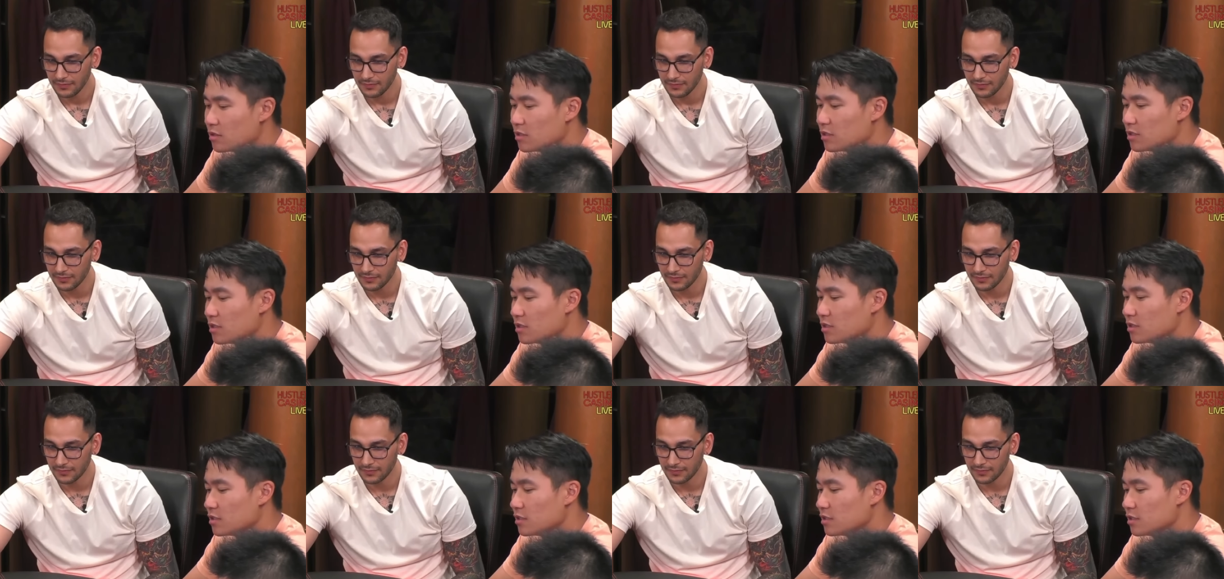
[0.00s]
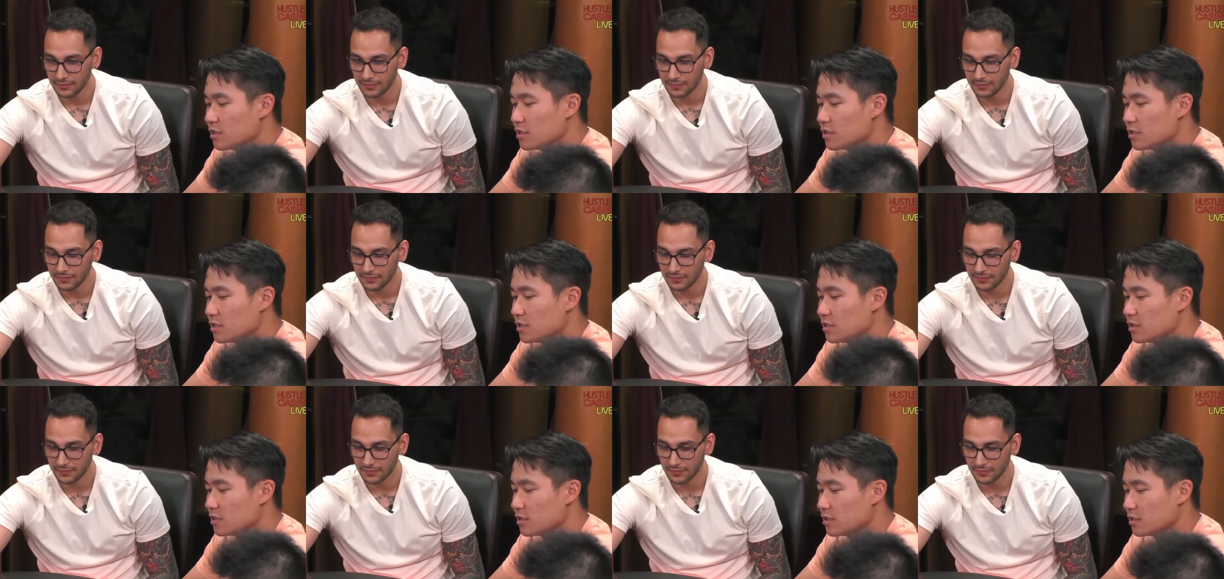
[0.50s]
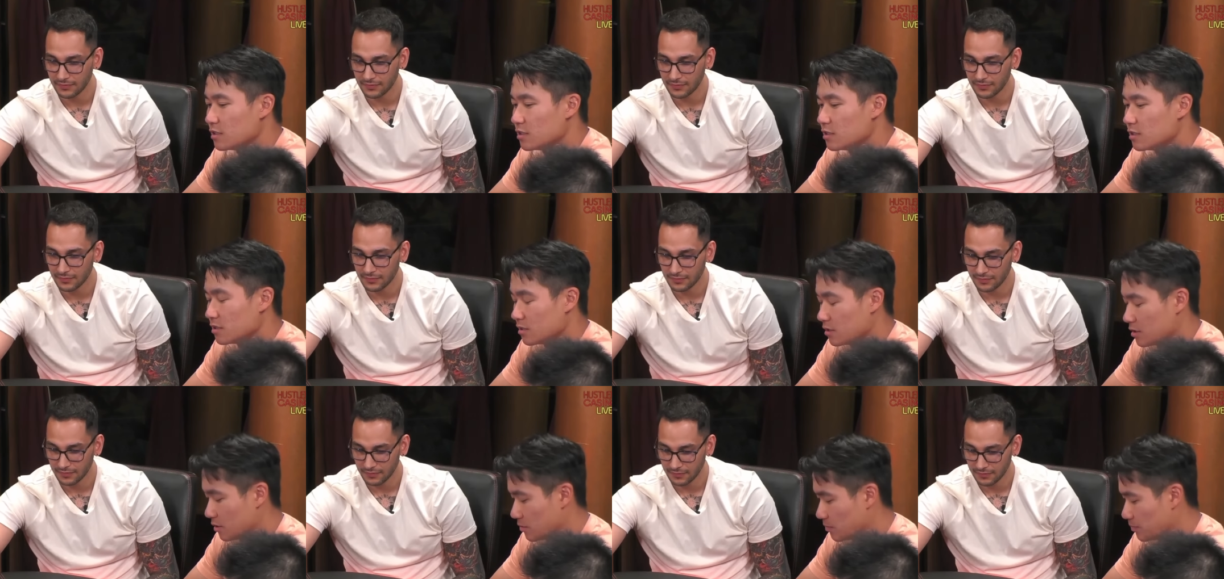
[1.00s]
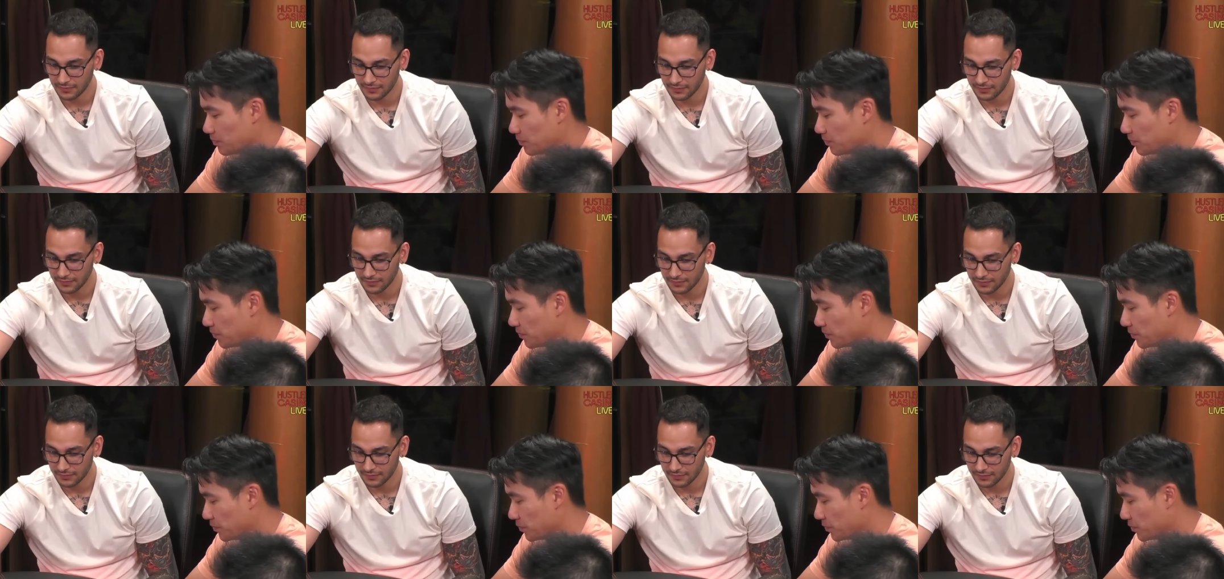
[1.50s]

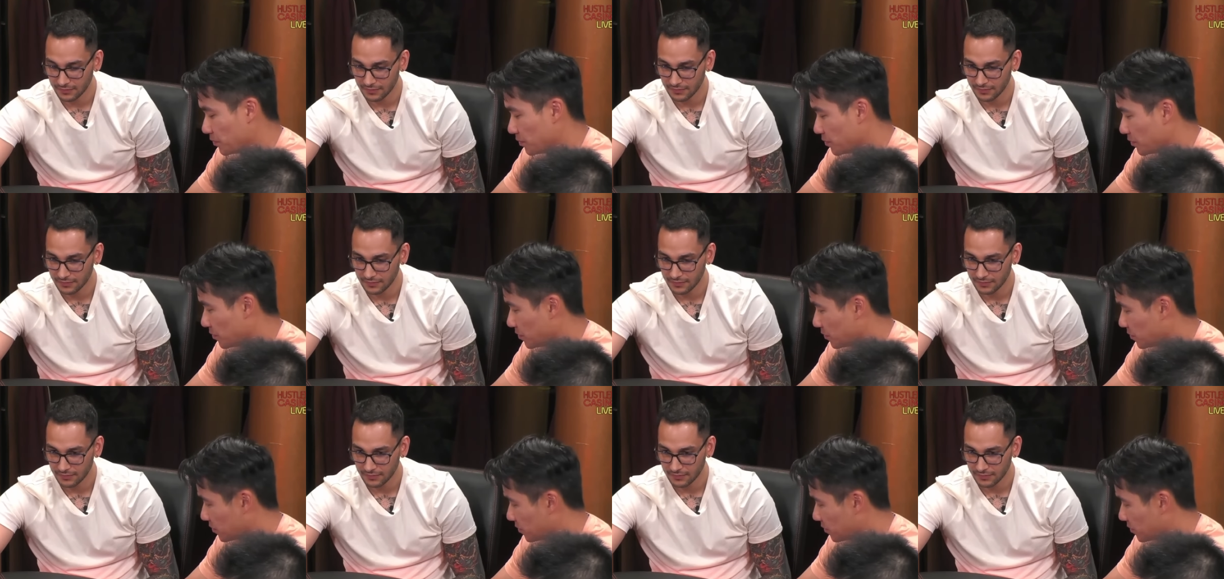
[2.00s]
Nobody speaks.